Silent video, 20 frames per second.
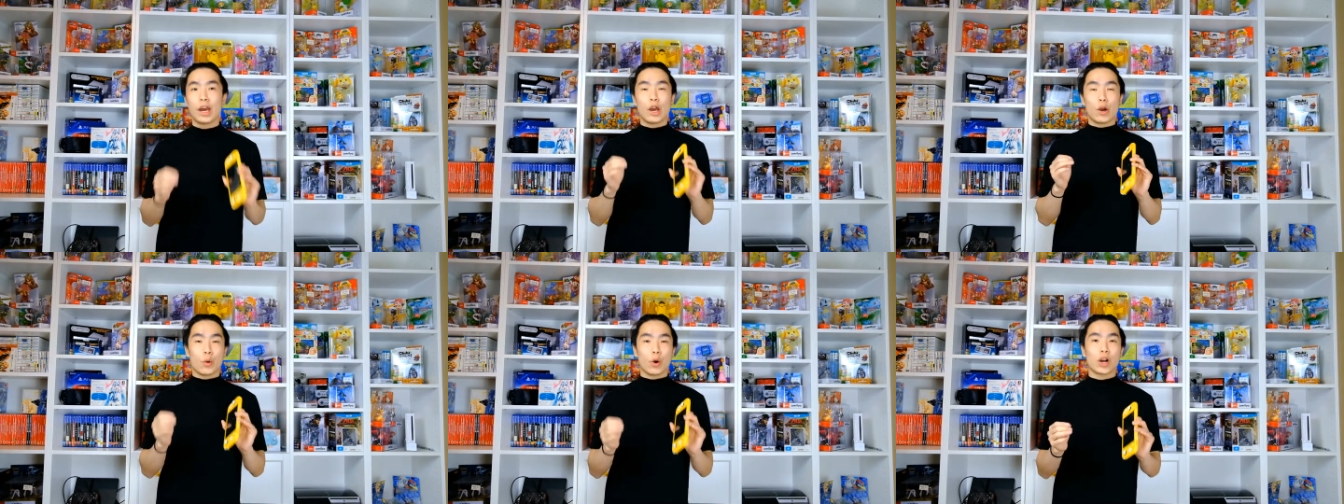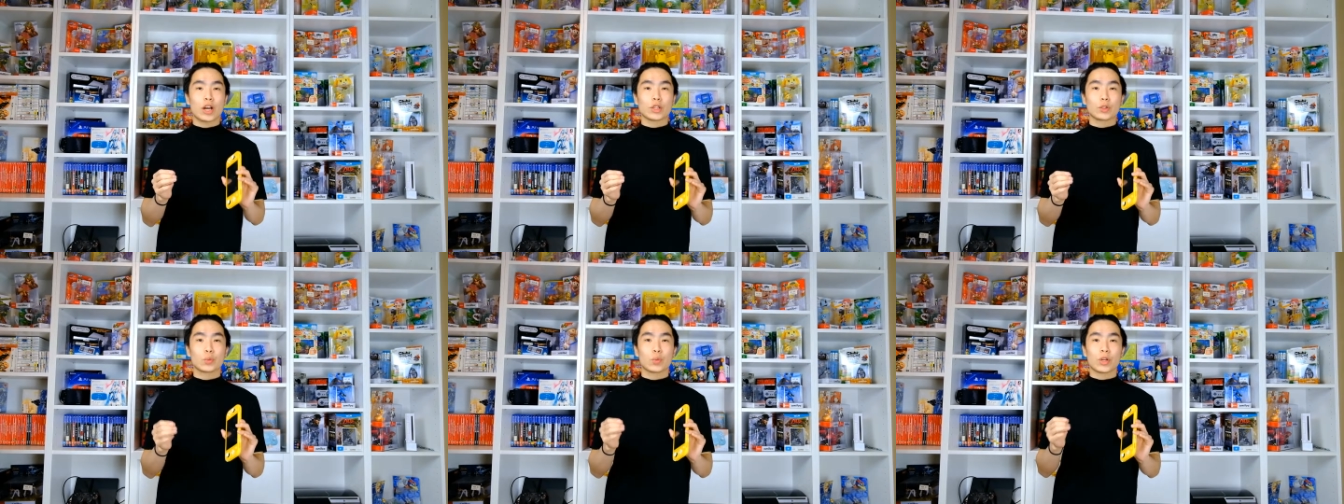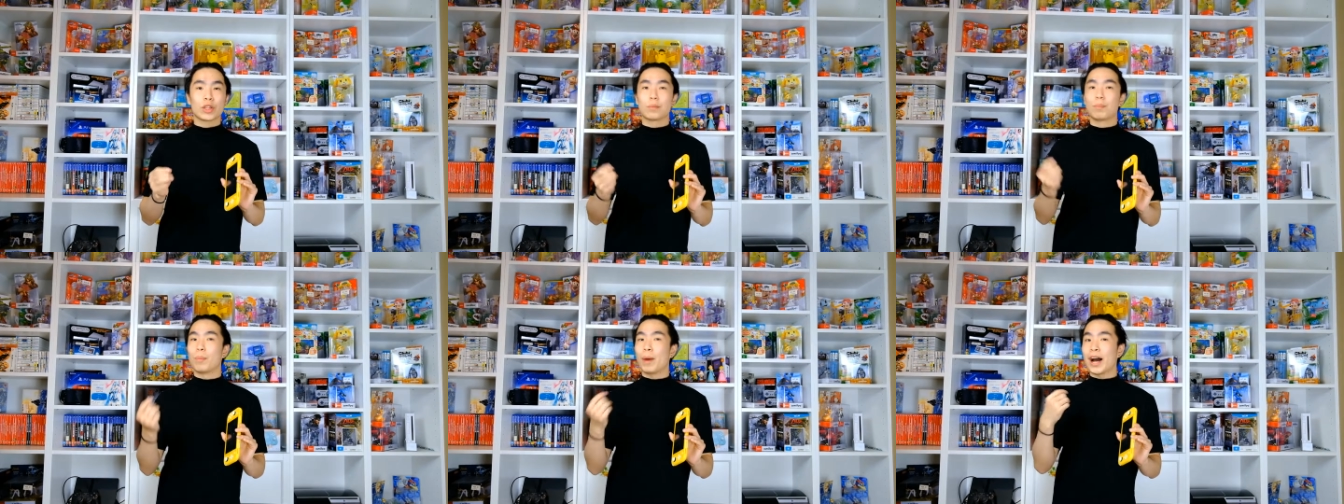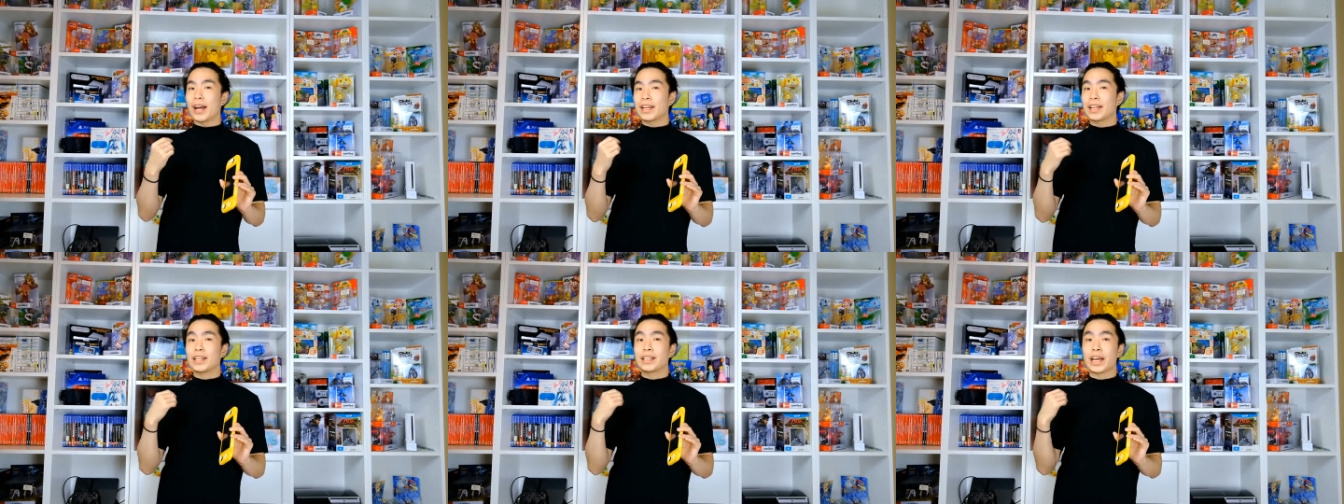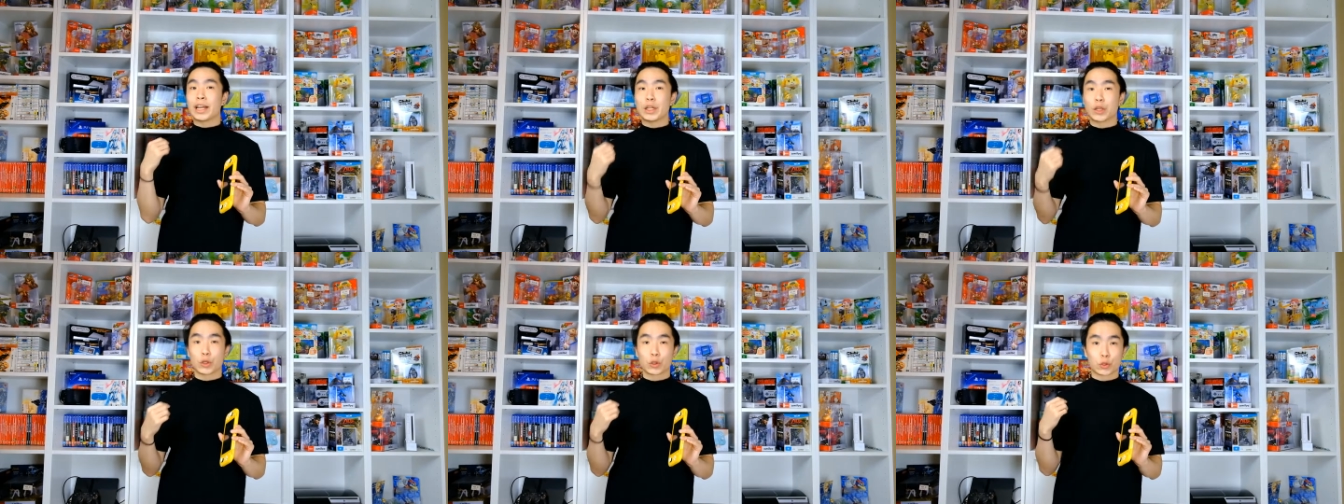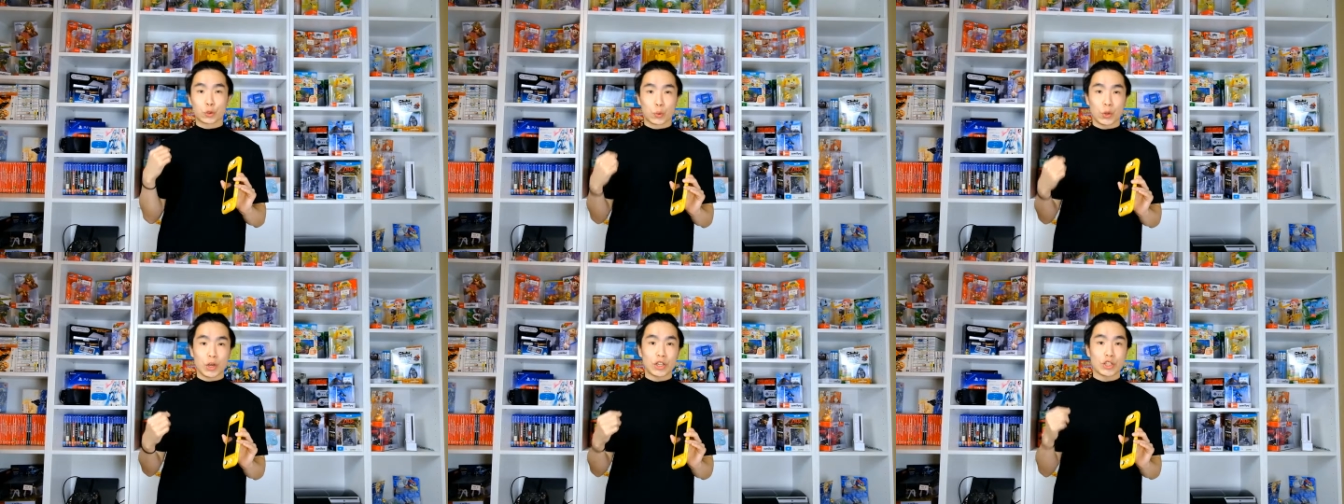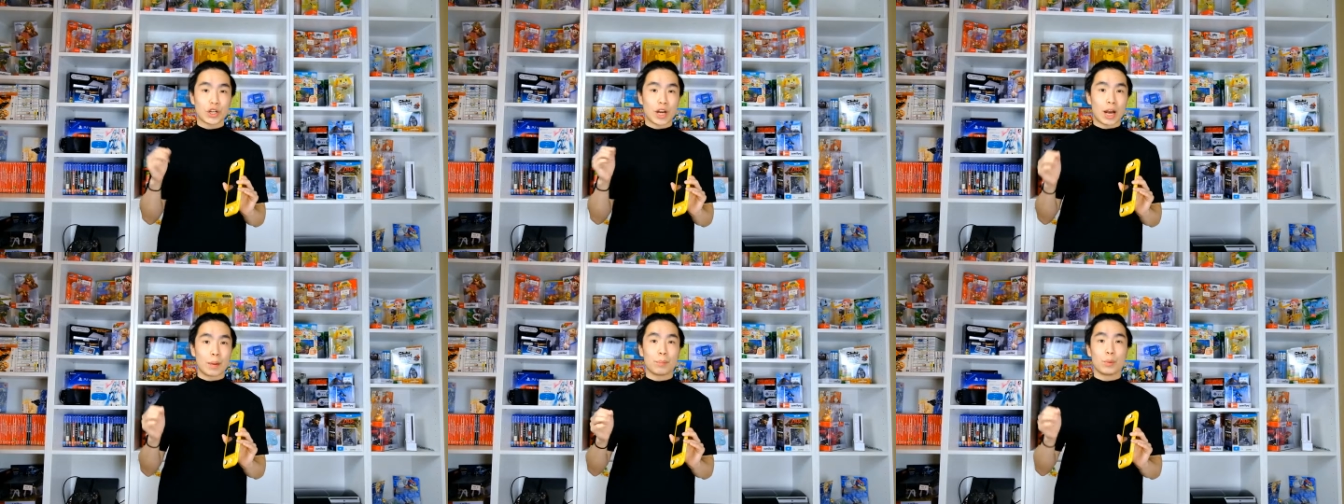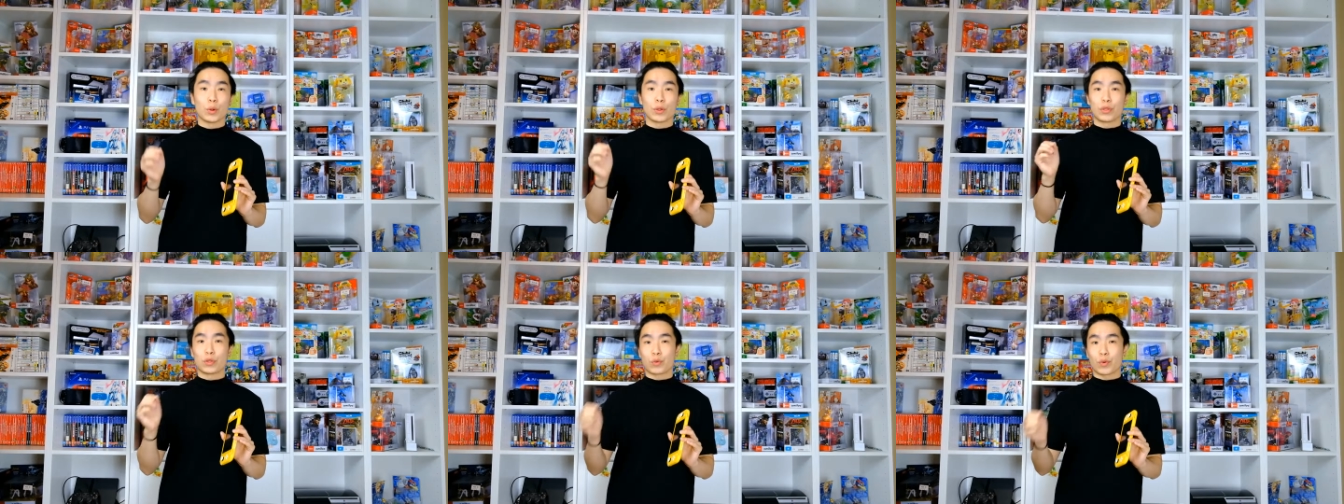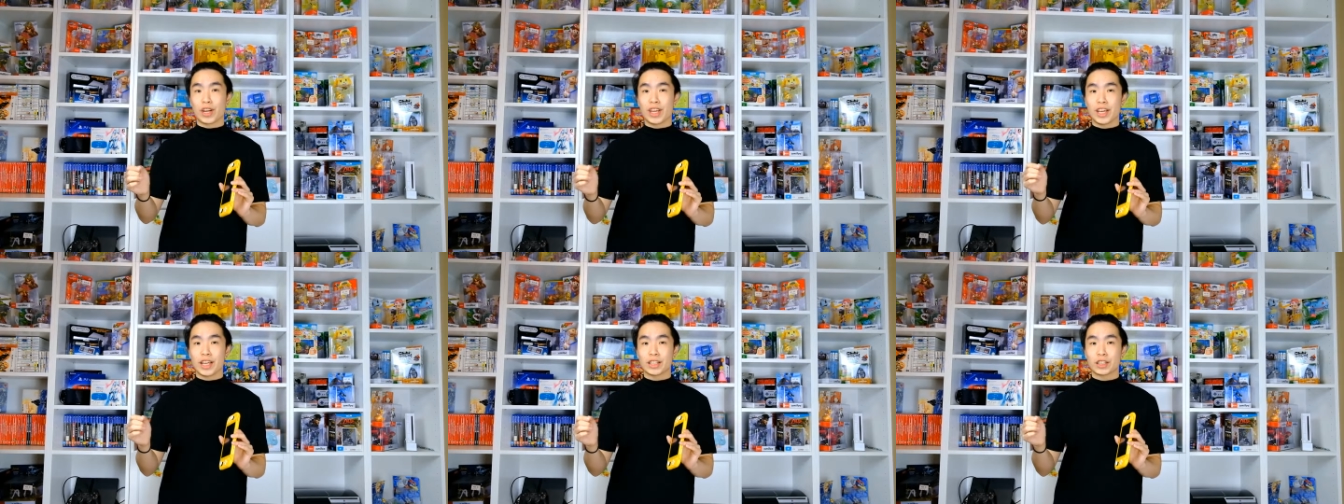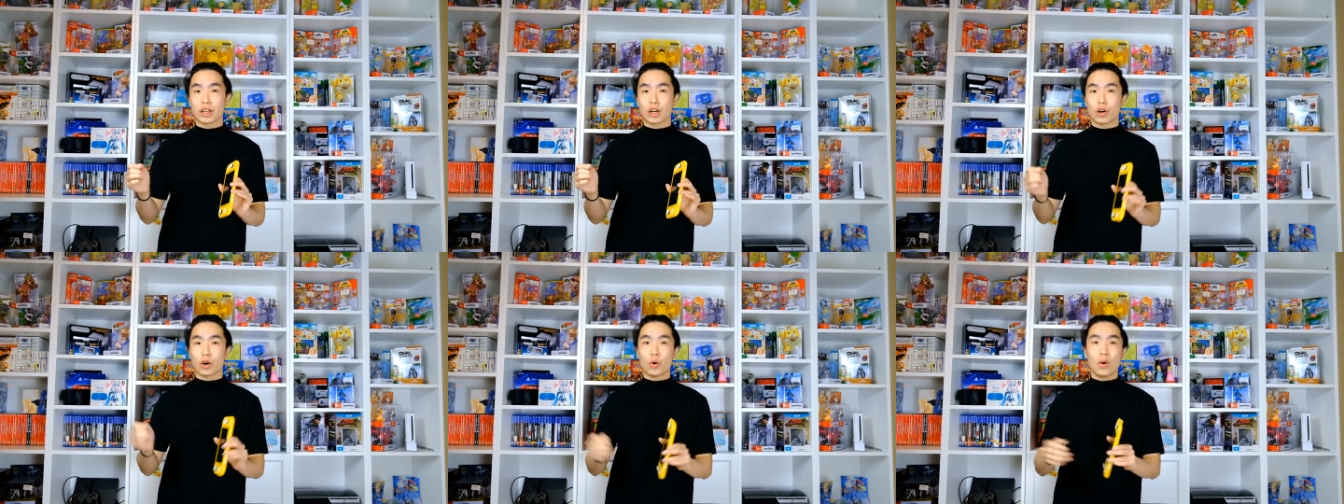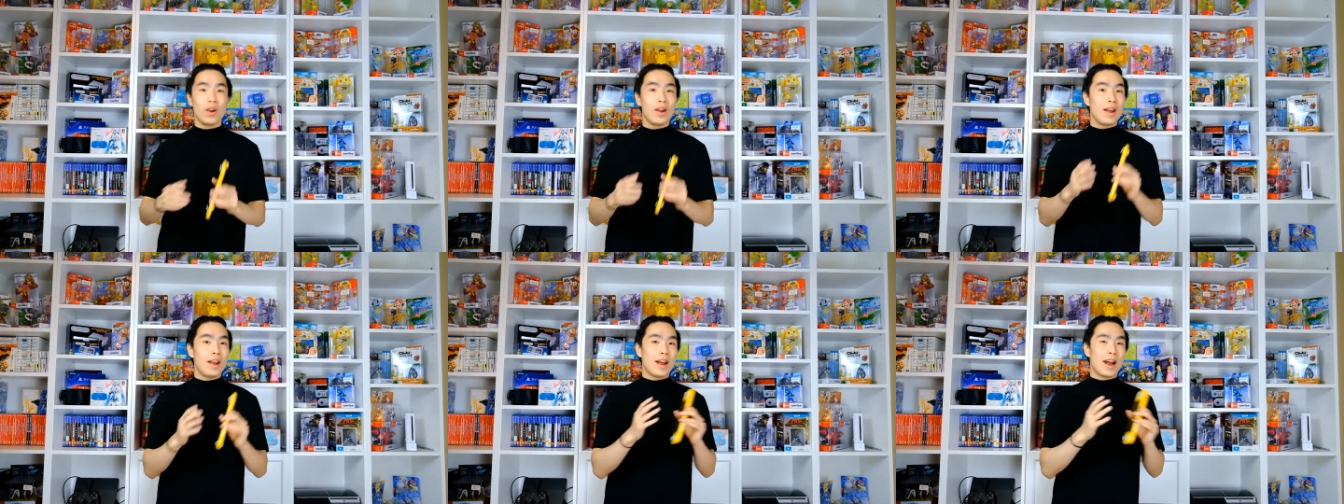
Whereas with my Nintendo Switch I bought 3 years ago,